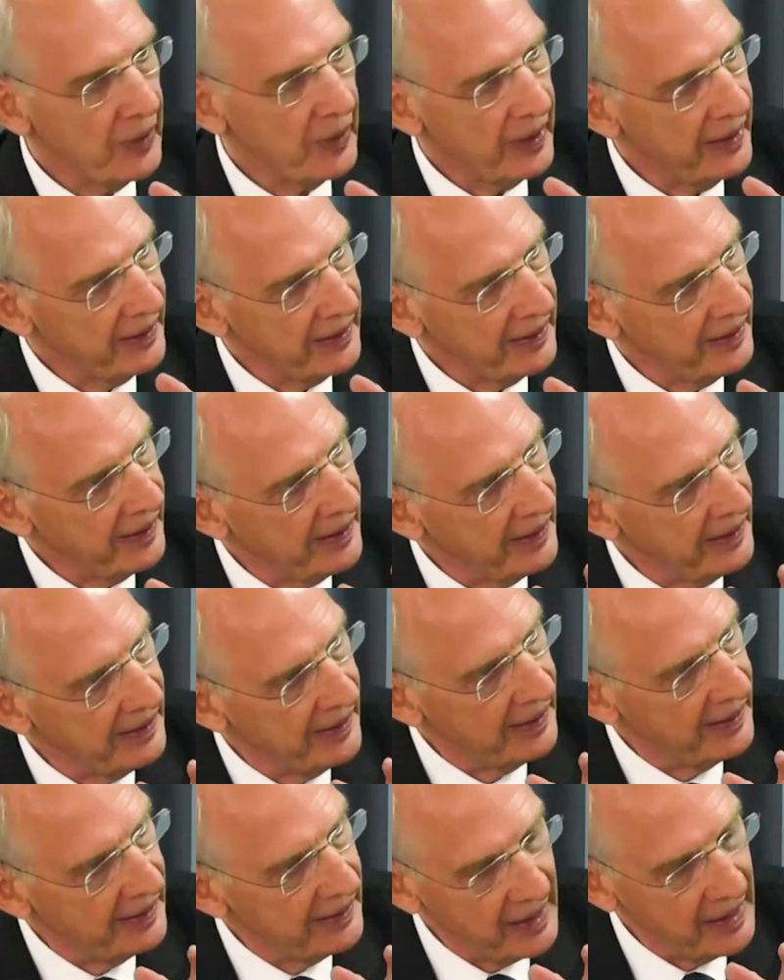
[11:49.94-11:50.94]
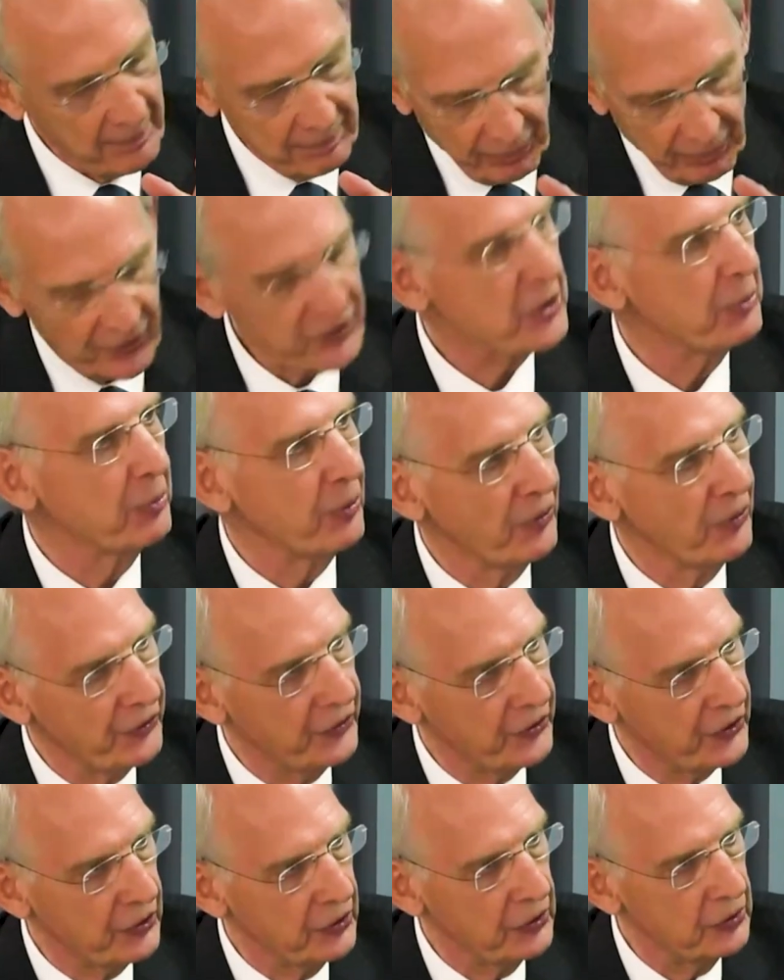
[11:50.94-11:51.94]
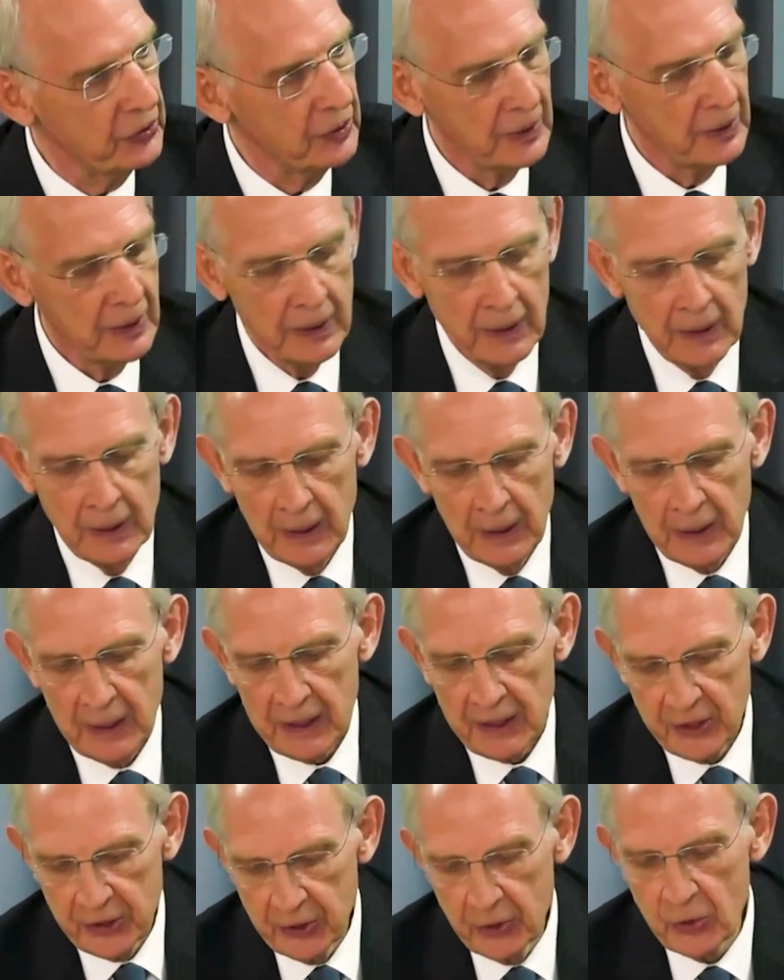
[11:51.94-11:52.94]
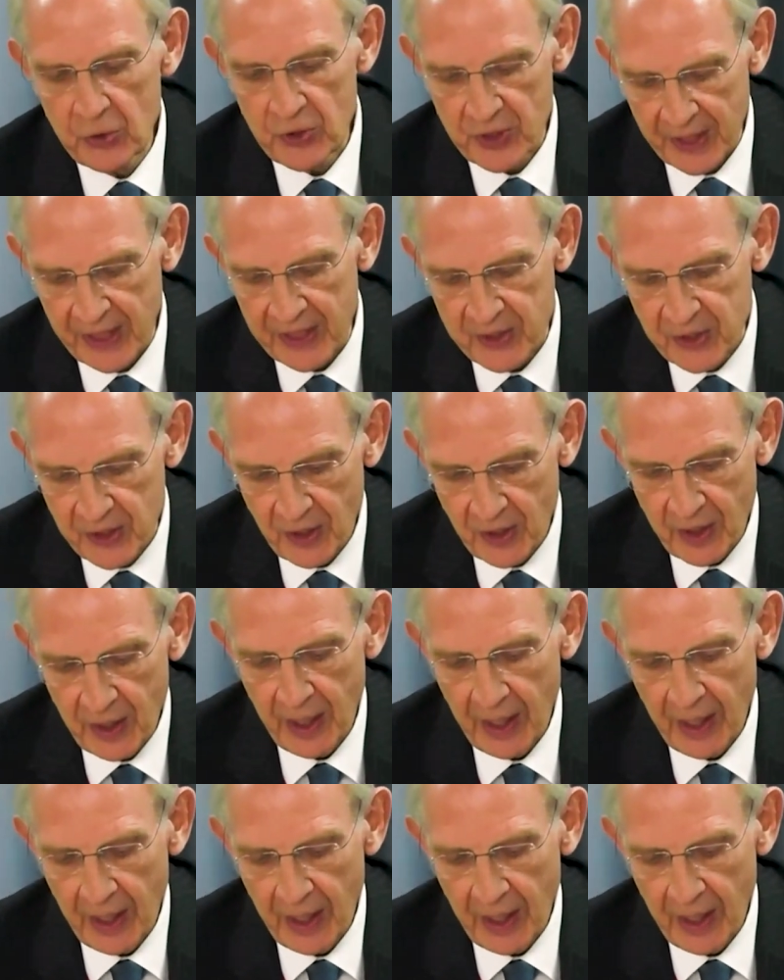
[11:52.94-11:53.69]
quite impossible to use it.